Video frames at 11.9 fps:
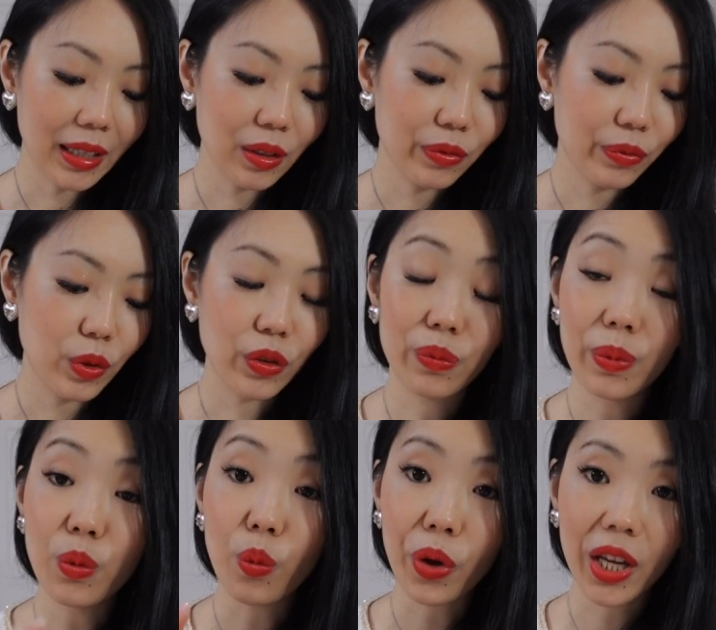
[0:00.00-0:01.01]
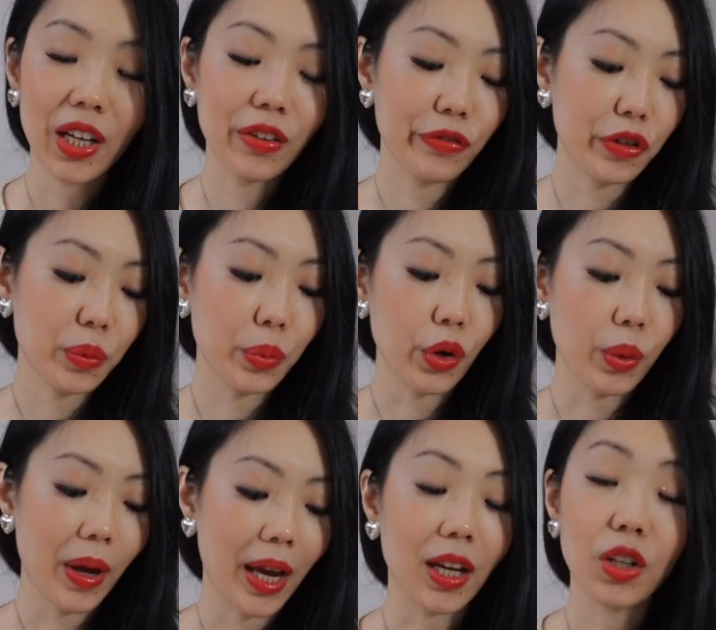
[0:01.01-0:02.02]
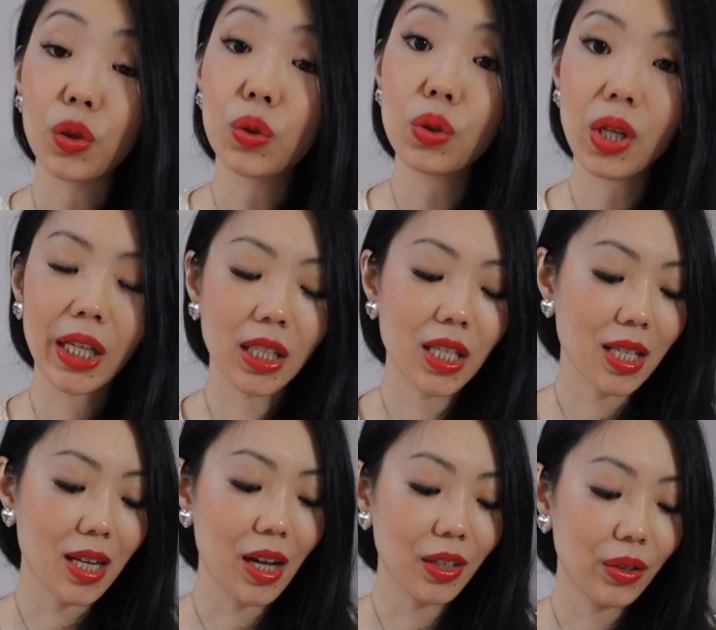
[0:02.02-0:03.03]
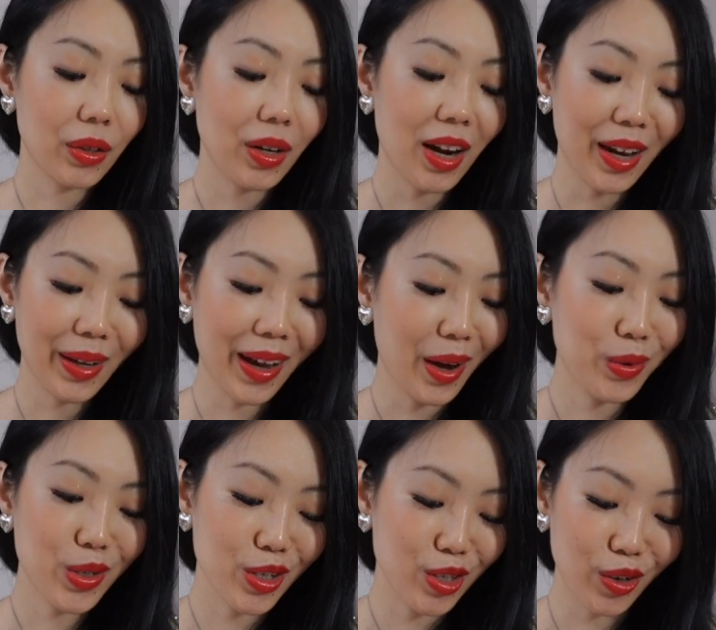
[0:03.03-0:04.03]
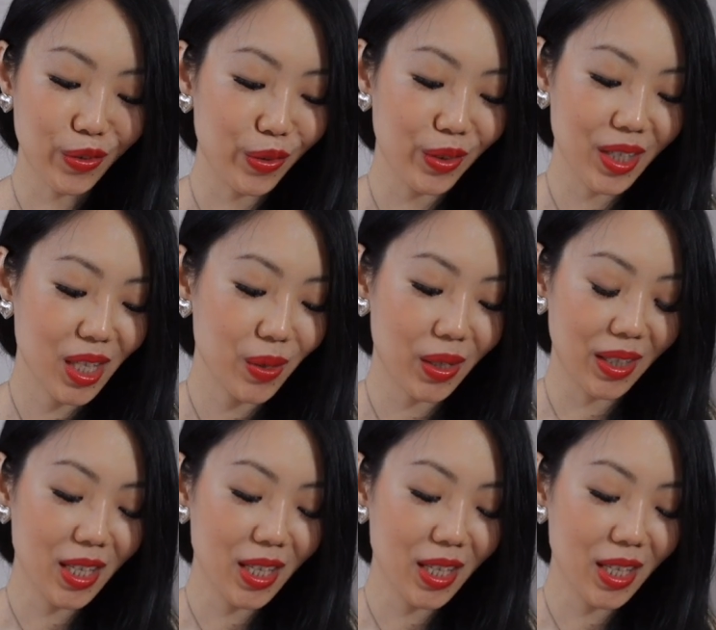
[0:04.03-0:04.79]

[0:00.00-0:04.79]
if you've been waiting for a boy bag and you do like this color, I, I would just go for this one.